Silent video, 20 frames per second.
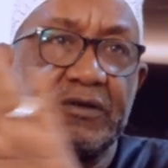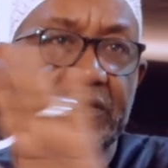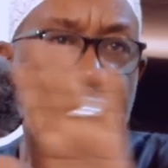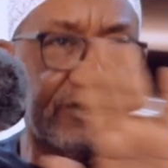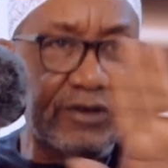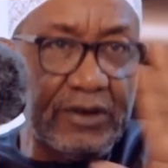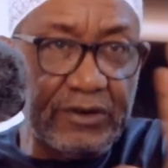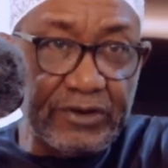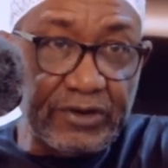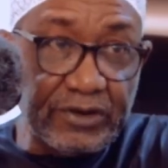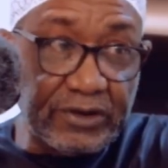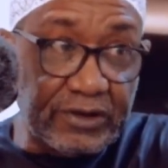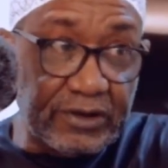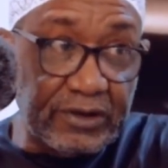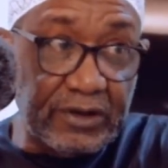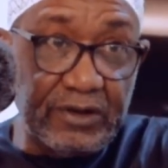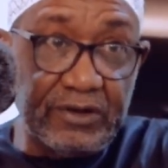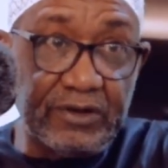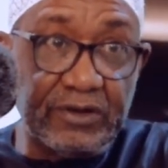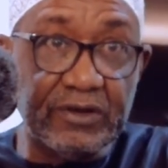Just
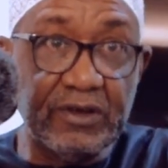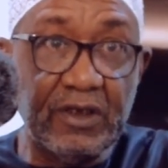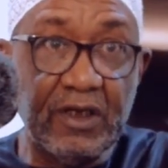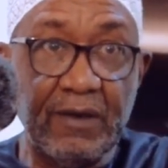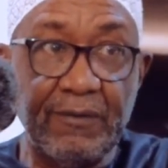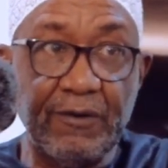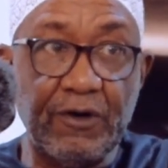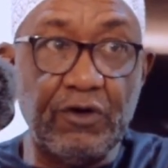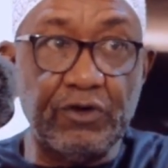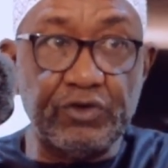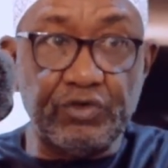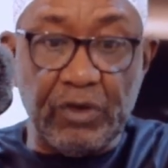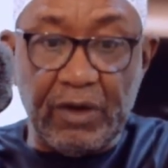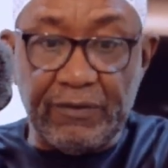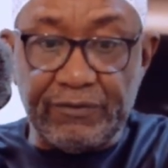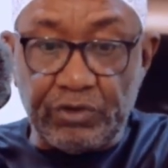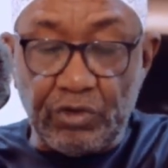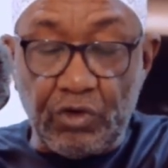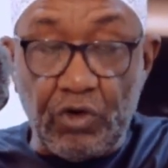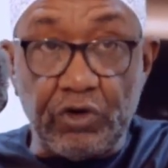this, because we
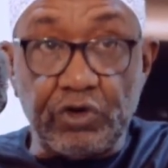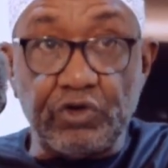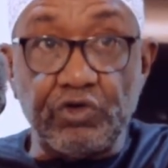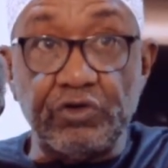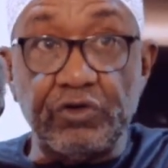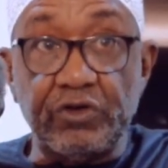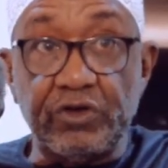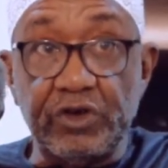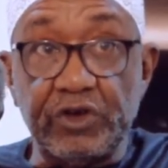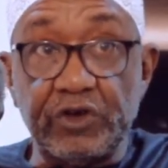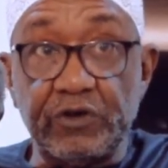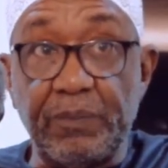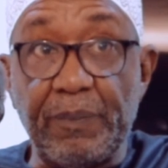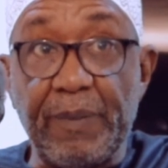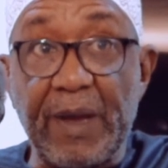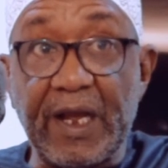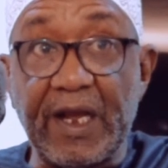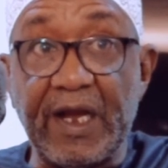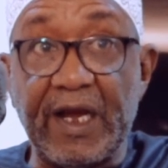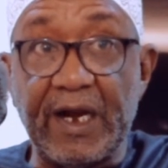have to go to this
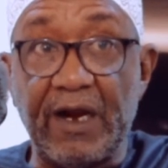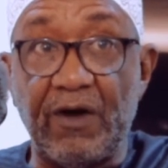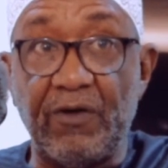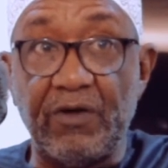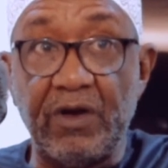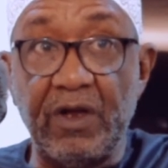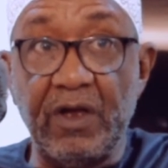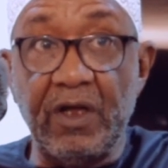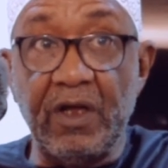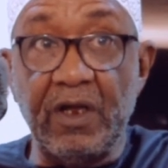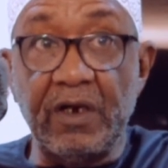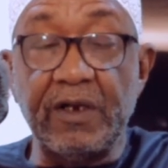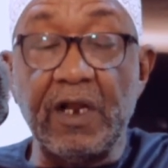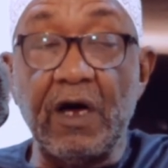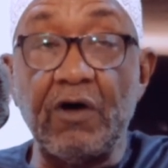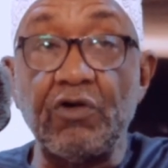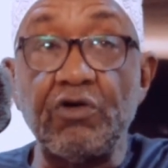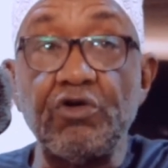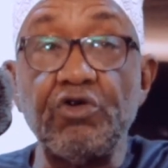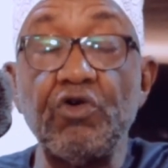background.
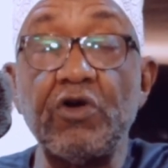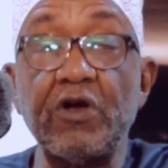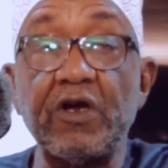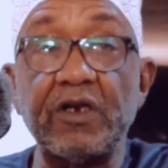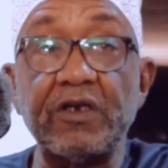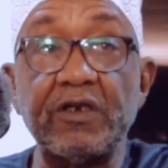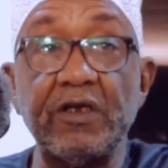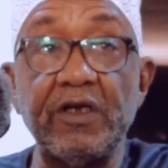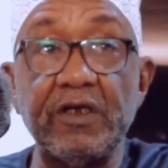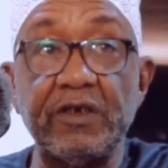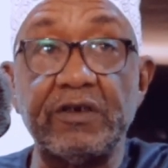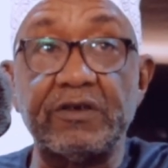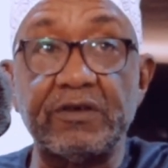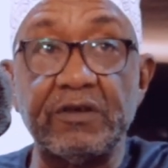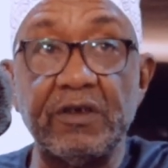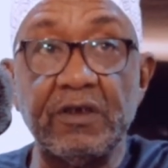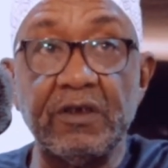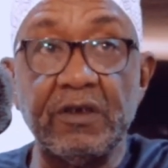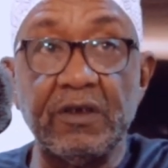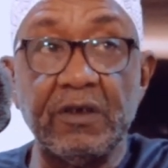Now look at
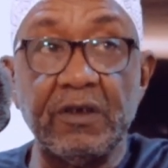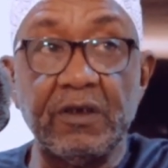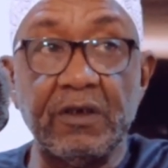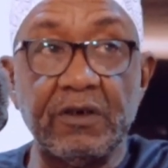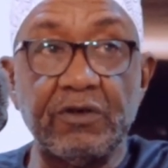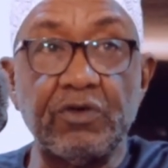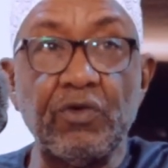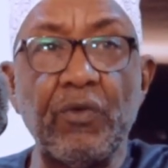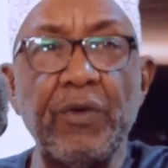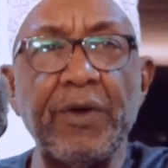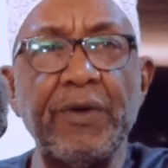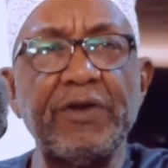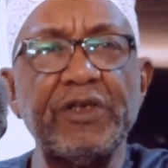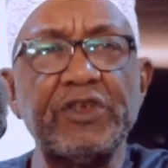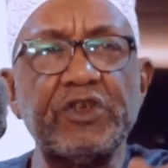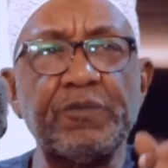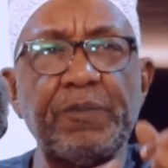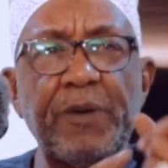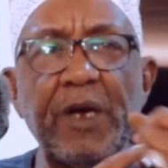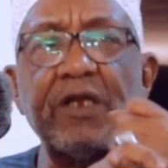it. Do we
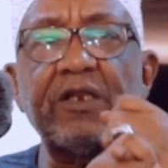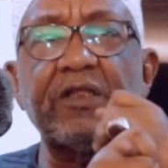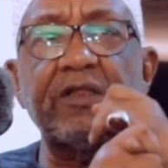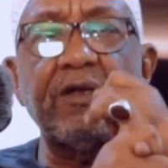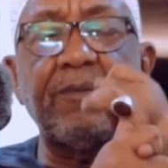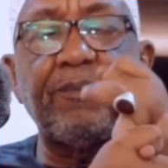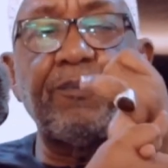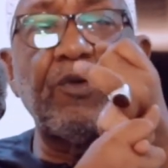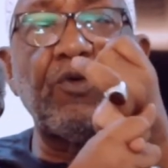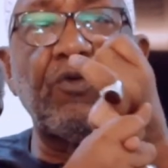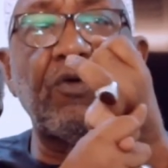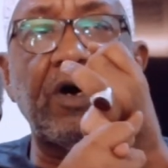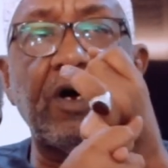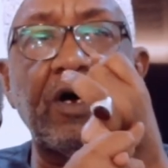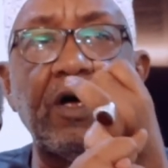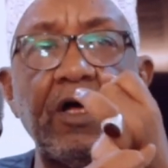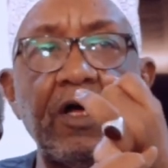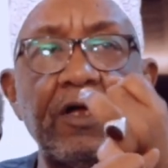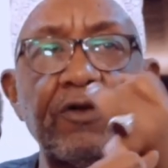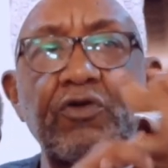respect the
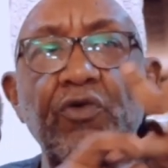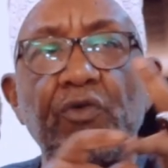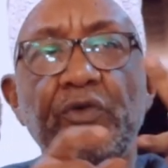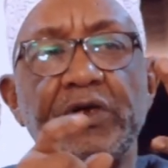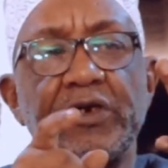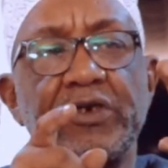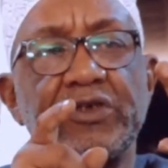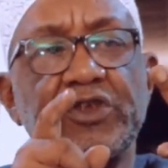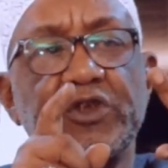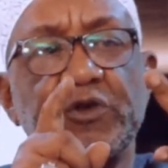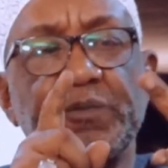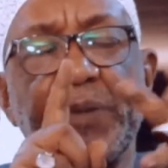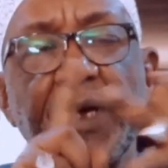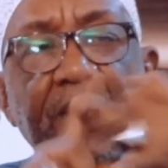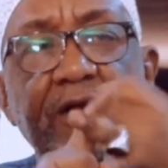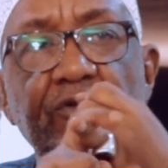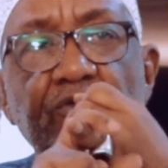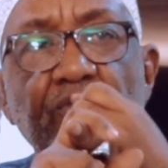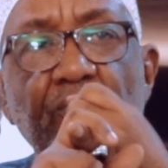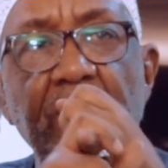poor? Do we
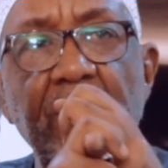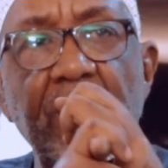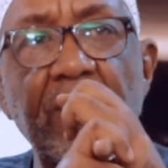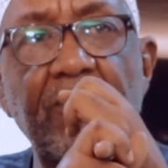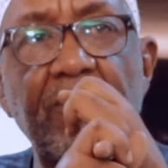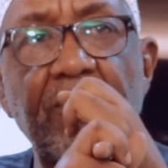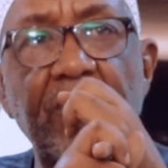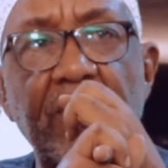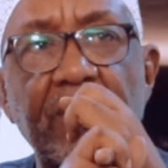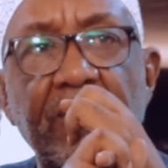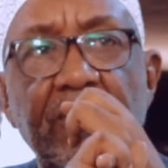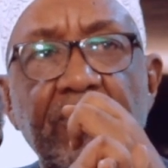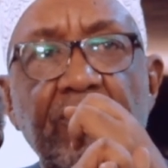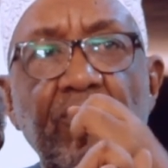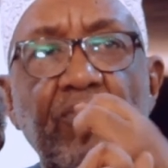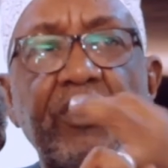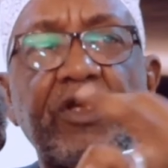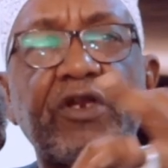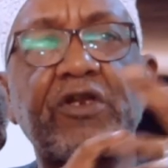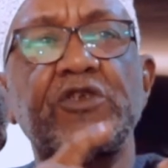respect women?
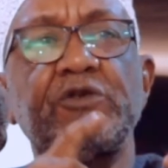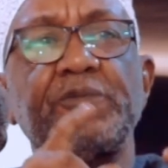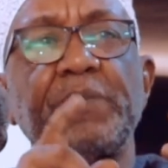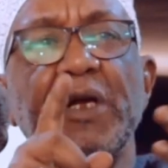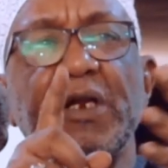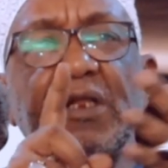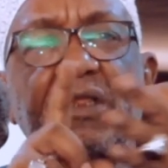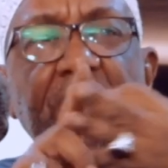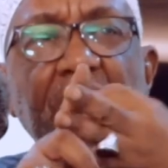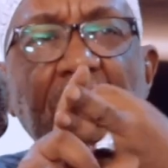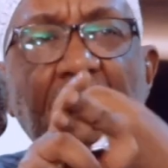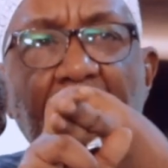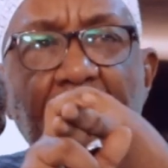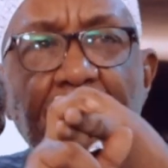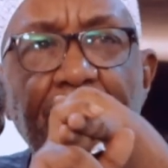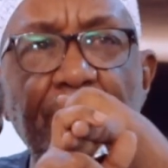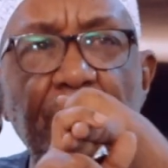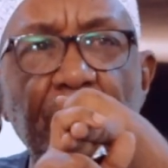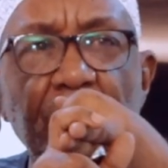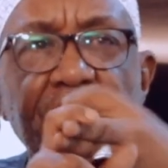Do we respect the
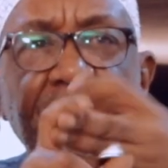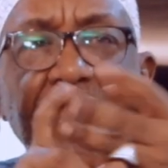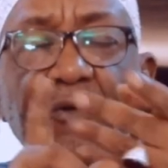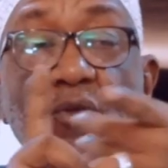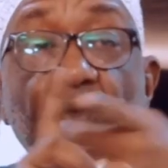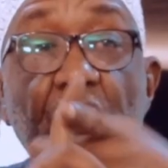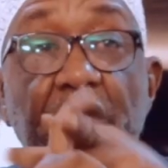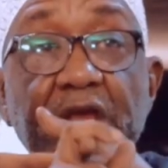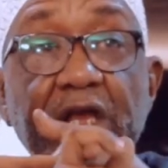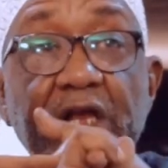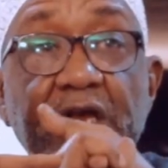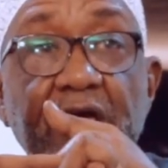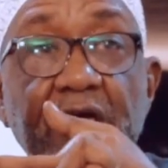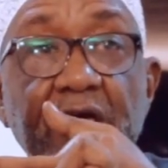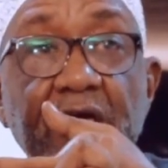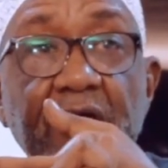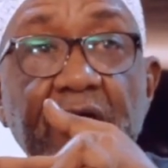humble, the weak?